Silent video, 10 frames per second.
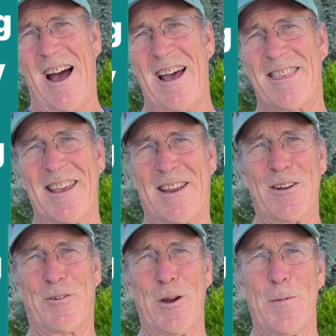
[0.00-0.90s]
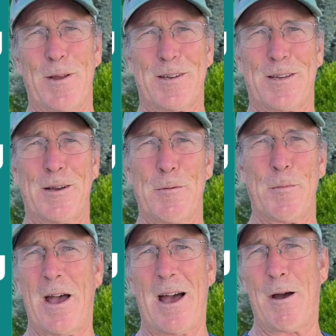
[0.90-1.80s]
I think contribute to
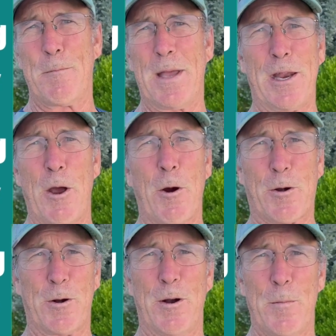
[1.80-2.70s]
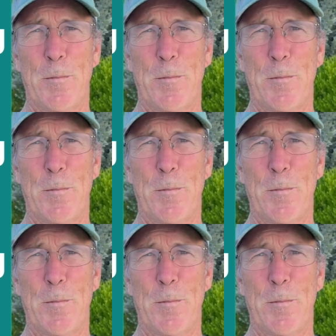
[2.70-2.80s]
a mediocre